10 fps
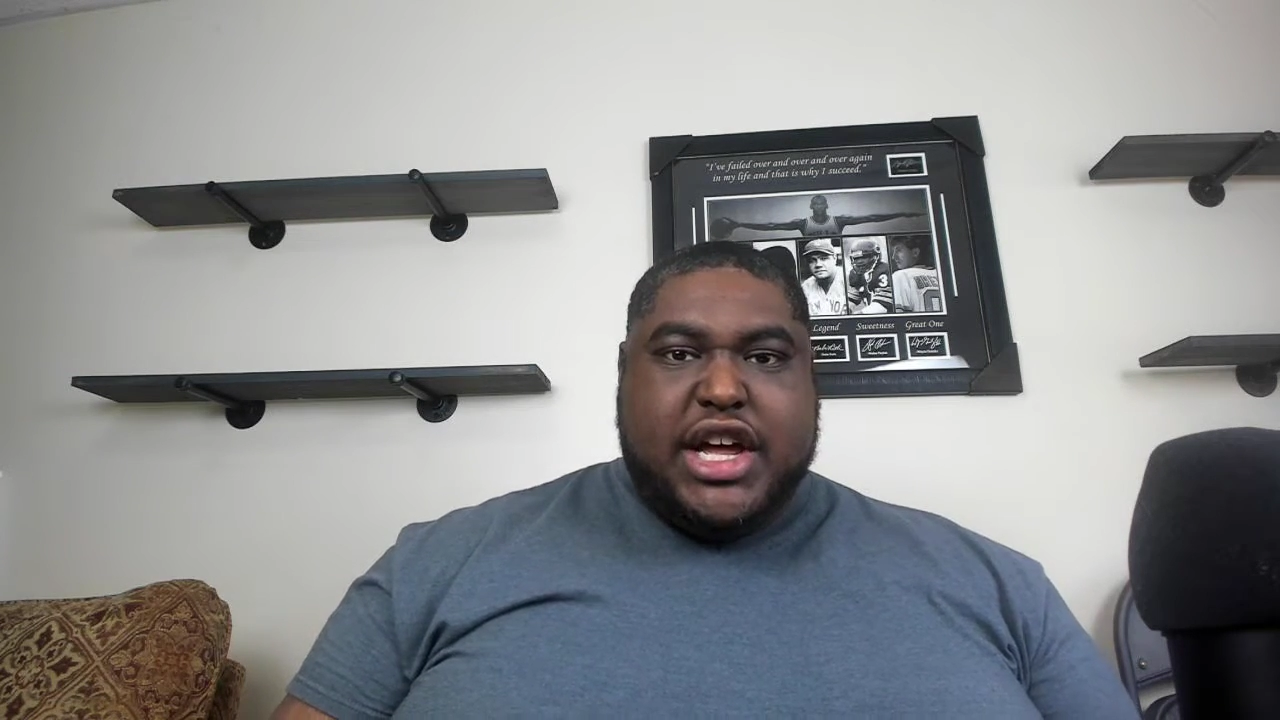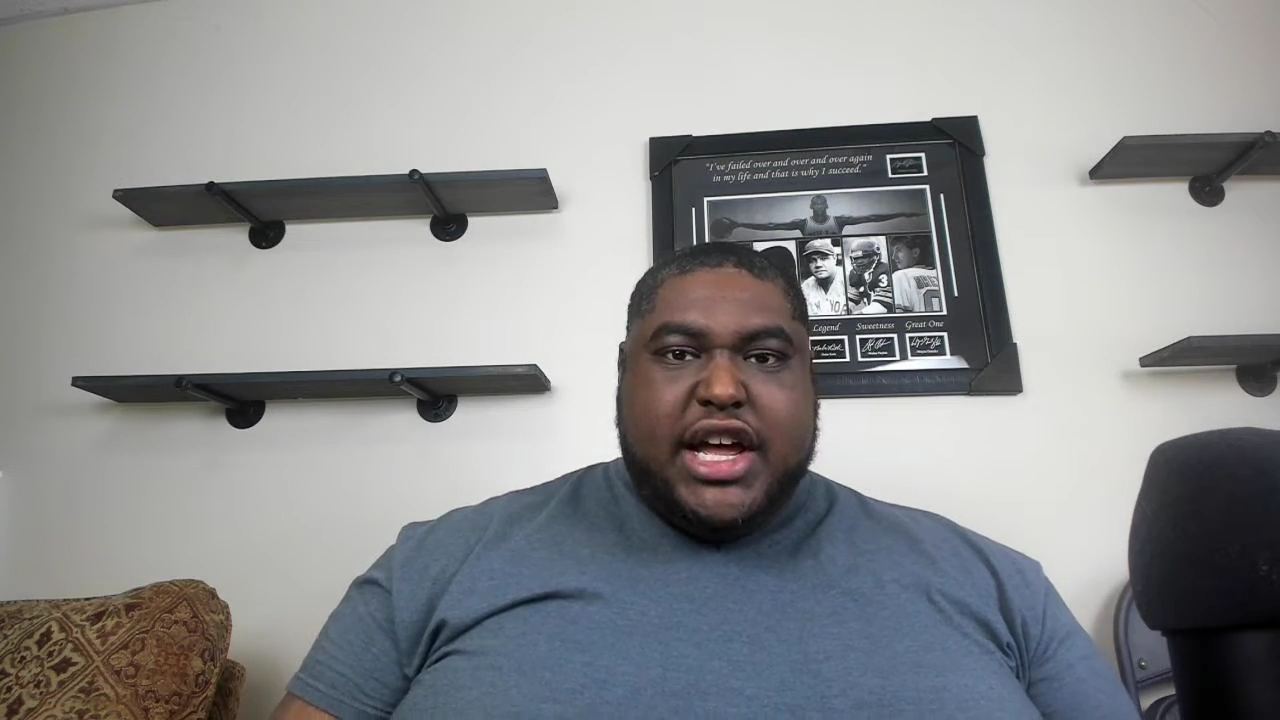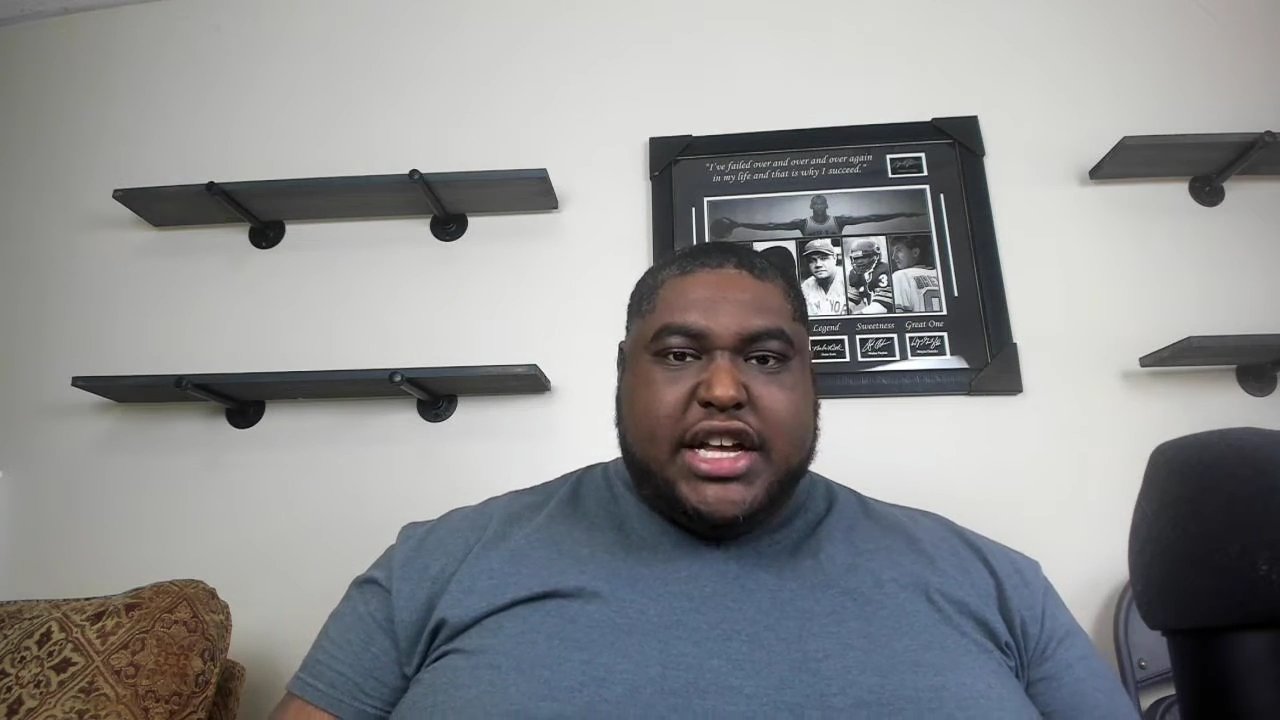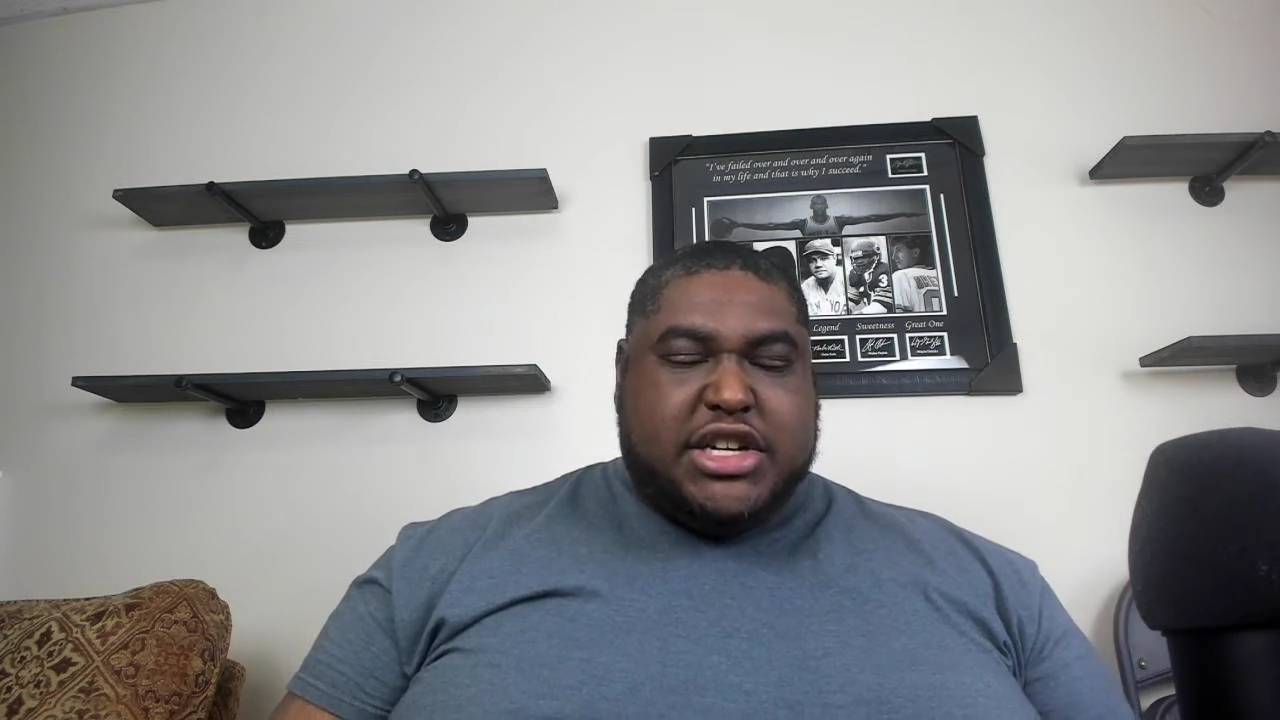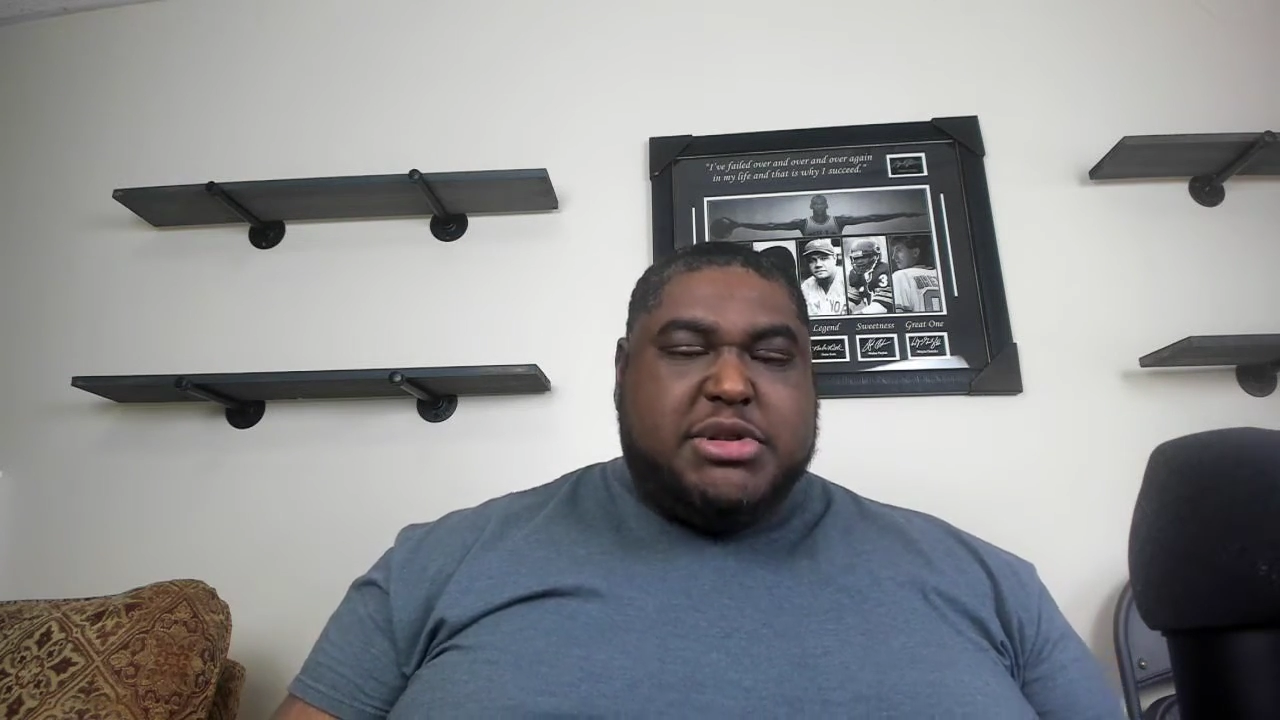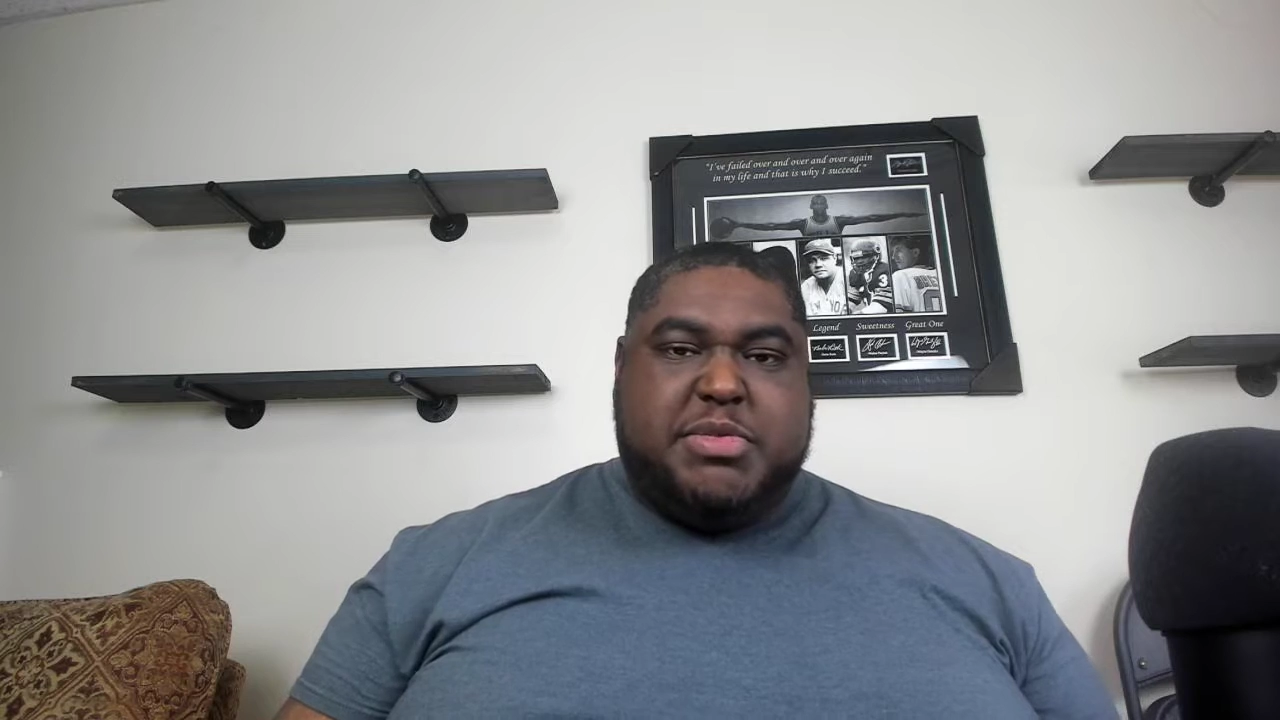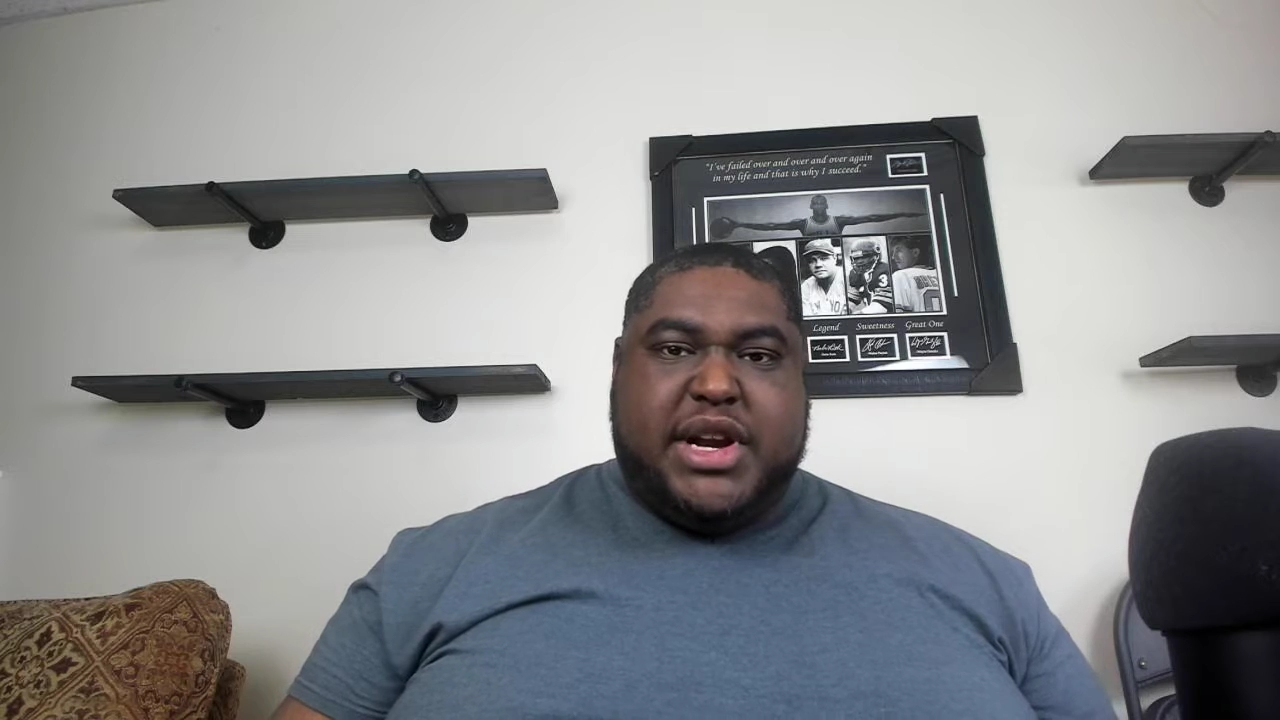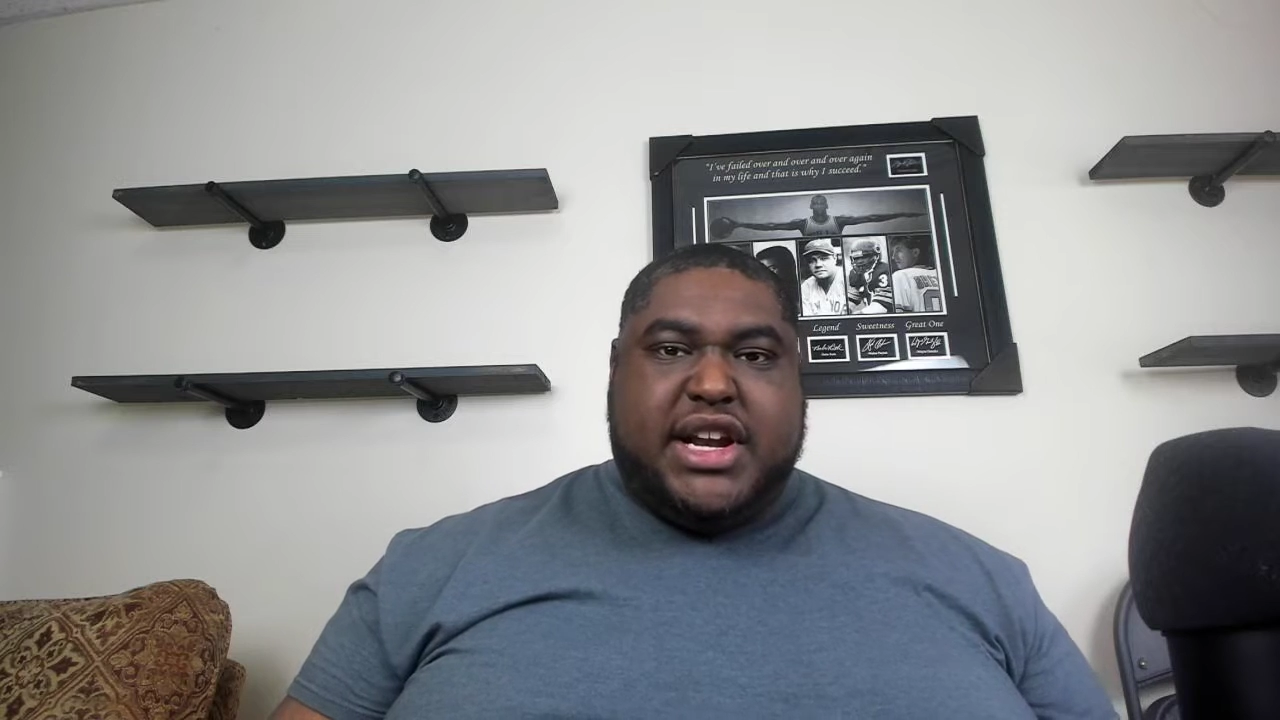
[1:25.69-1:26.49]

has almost been a